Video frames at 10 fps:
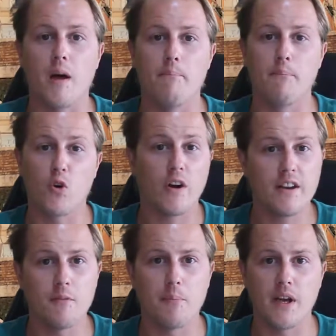a
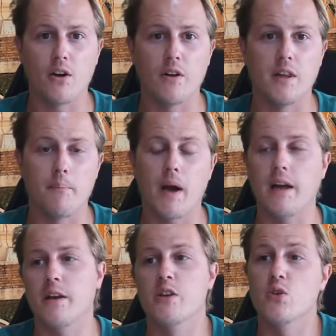crate of beer in the back.
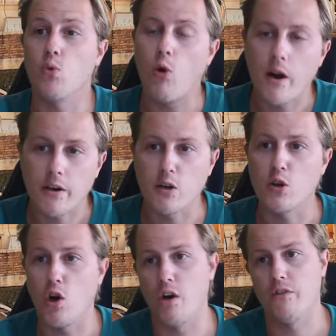And I swear to
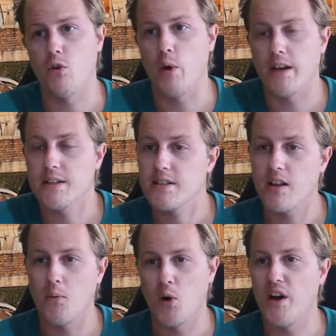God, if you edit
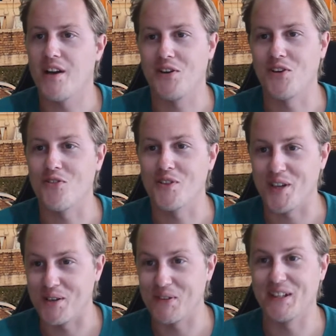Selma Hayek over
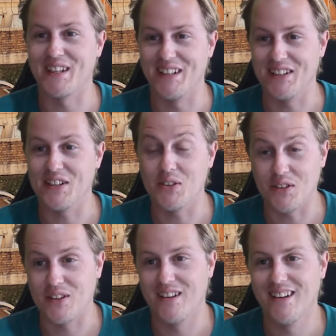that, I'm going to kill you.
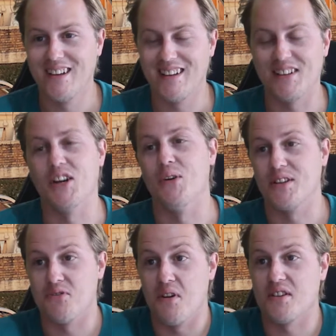You're going
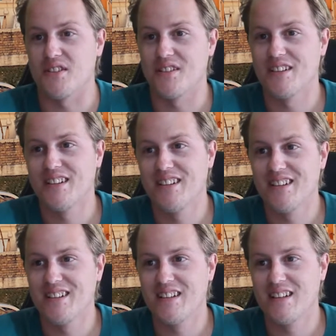to, aren't you?